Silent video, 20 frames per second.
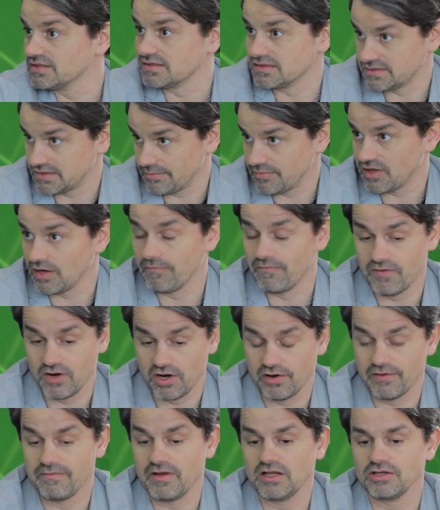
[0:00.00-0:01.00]
This is something
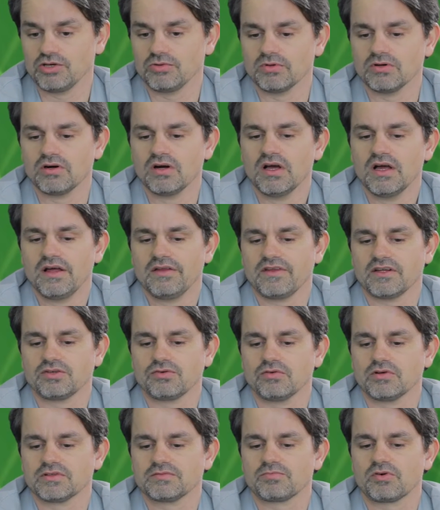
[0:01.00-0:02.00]
very valuable that
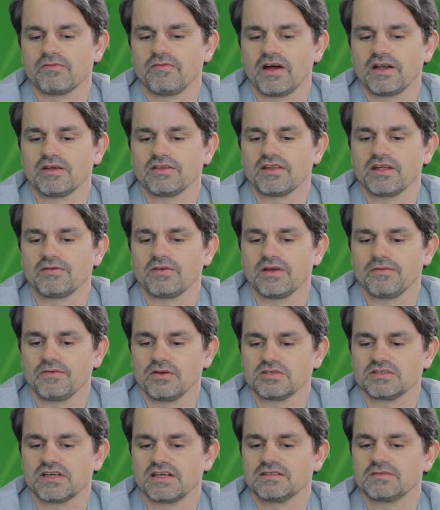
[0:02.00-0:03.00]
Google's providing, that if
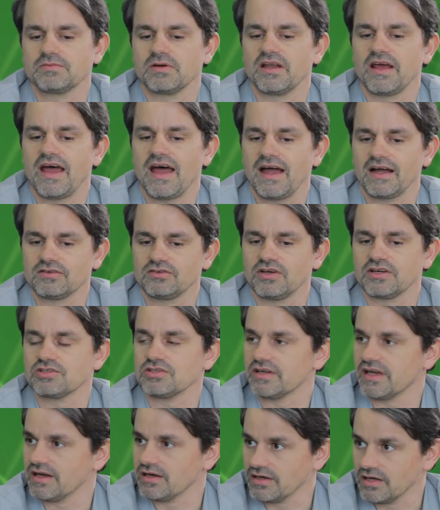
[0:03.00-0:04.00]
your site's been hacked, you
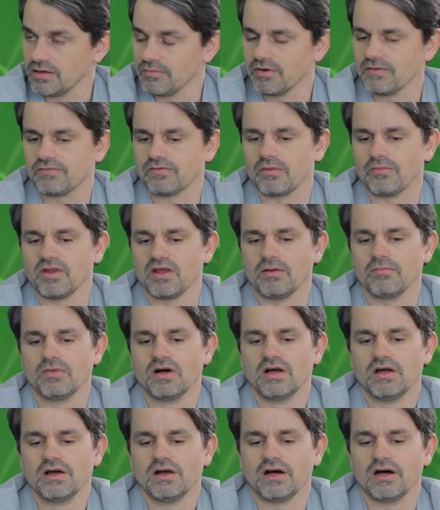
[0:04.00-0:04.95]
actually get an email from them.